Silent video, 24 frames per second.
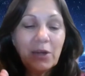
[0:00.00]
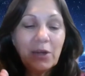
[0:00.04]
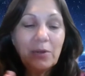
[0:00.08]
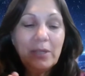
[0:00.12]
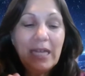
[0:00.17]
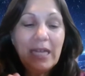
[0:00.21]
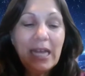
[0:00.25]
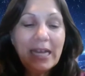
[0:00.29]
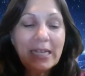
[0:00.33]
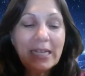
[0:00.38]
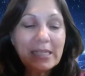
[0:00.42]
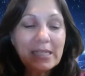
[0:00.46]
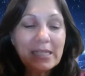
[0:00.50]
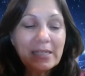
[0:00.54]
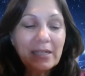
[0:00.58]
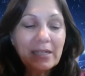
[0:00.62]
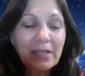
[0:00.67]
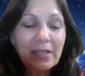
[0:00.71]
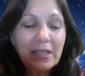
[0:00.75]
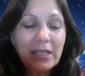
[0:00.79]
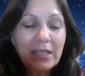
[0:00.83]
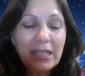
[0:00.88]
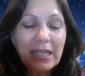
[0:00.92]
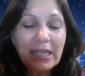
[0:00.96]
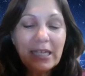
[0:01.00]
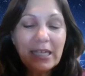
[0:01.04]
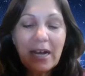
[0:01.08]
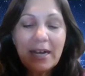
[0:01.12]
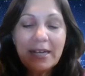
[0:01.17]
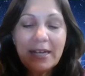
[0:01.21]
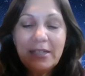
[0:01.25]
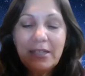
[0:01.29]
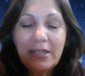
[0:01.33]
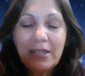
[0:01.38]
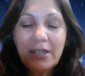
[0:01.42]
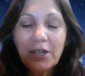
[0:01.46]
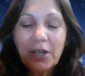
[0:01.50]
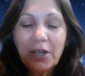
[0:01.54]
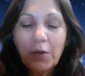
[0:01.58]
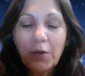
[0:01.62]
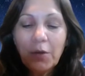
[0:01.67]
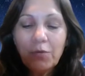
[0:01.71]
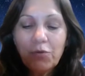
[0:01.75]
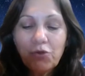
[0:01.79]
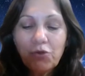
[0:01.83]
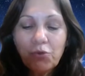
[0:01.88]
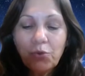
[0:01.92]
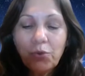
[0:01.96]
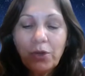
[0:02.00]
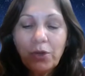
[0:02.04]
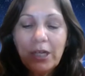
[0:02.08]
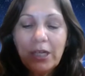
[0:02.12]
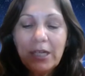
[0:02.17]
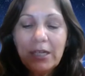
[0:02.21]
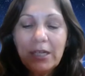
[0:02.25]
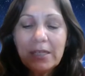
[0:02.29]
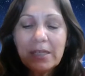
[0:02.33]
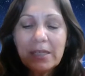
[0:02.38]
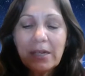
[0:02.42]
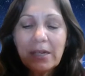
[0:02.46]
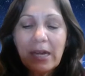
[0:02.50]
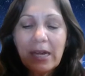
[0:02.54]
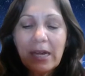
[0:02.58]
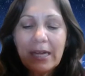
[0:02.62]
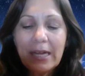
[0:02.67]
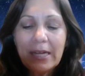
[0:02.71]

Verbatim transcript: So yes, the idea of trees